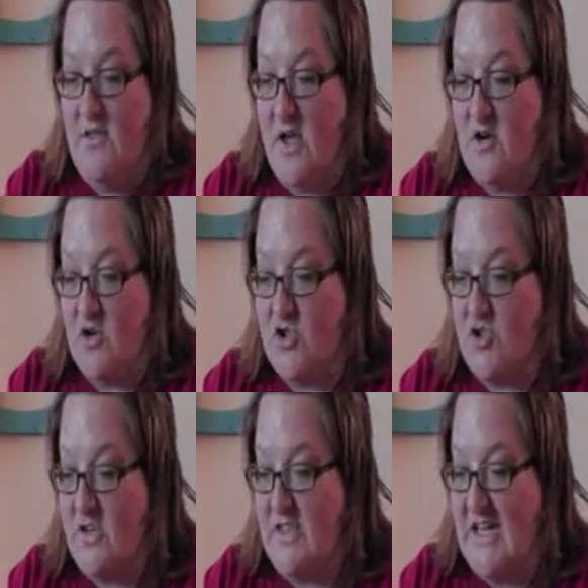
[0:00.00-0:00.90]
Thunder
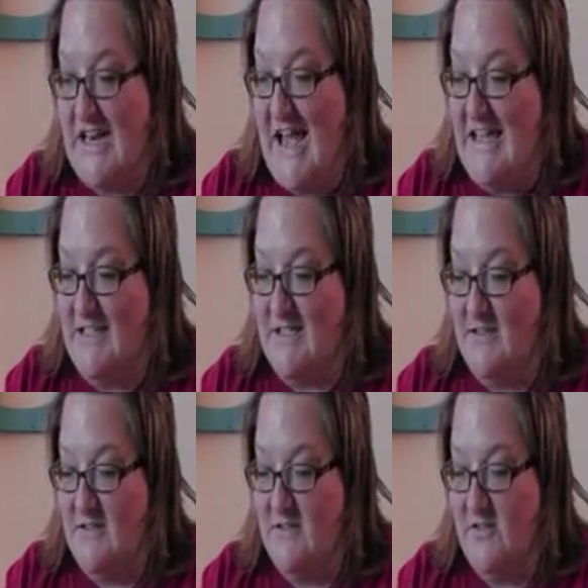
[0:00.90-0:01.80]
shook the night.
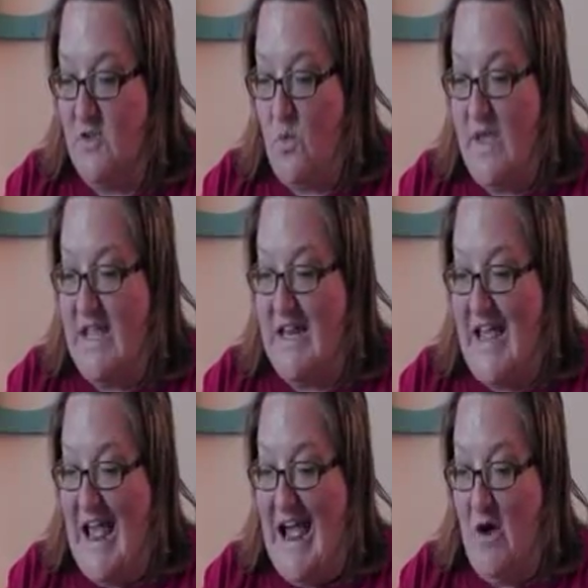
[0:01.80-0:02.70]
The wind
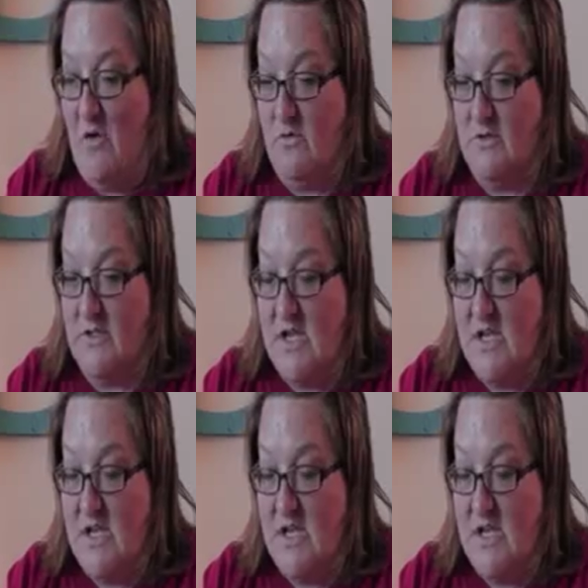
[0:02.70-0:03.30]
howled.